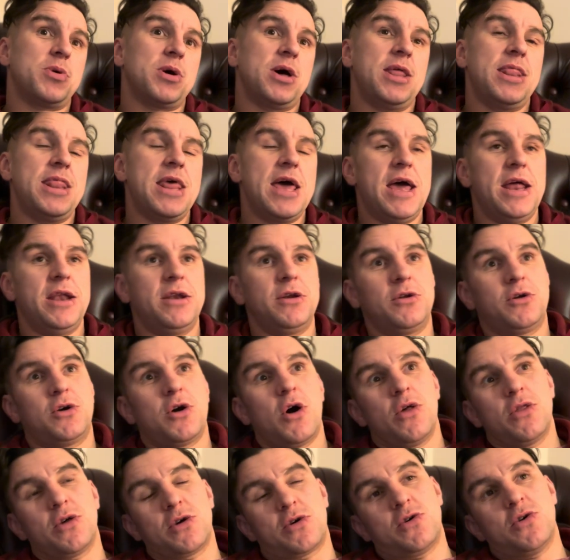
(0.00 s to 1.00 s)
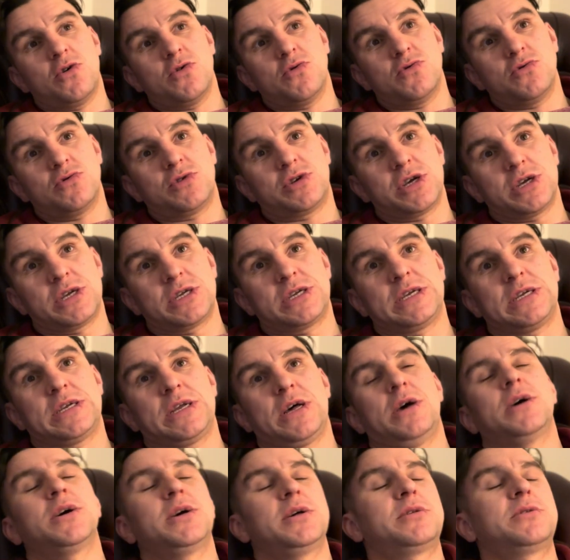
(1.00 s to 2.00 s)
and then got the call just as
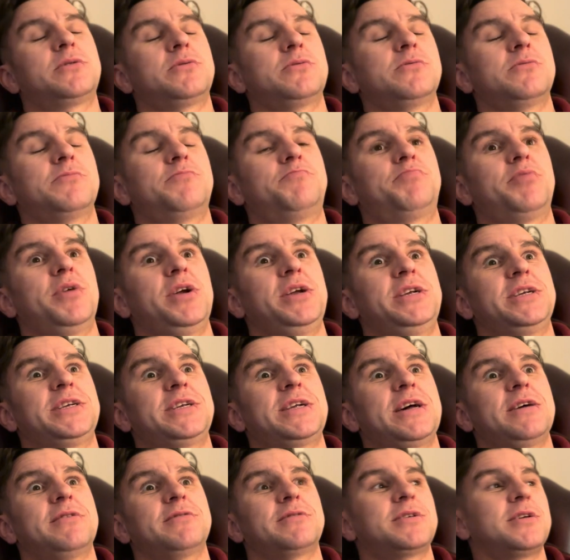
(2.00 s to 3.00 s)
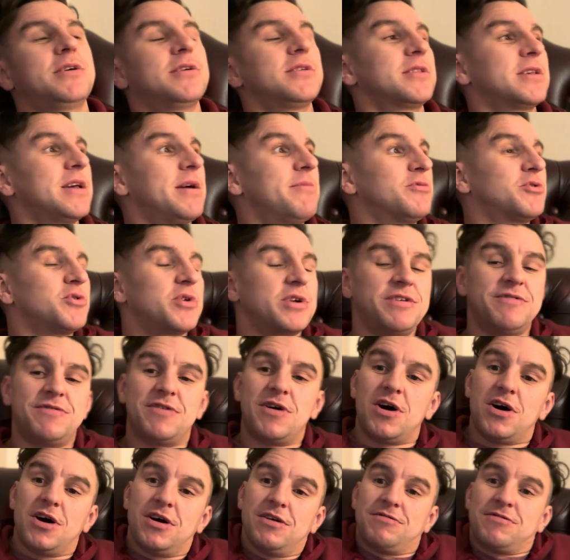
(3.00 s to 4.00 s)
I sort of breached outside the
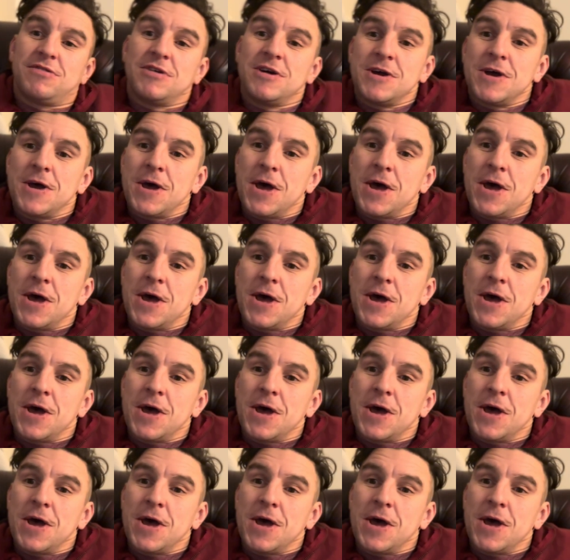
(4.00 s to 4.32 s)
M25.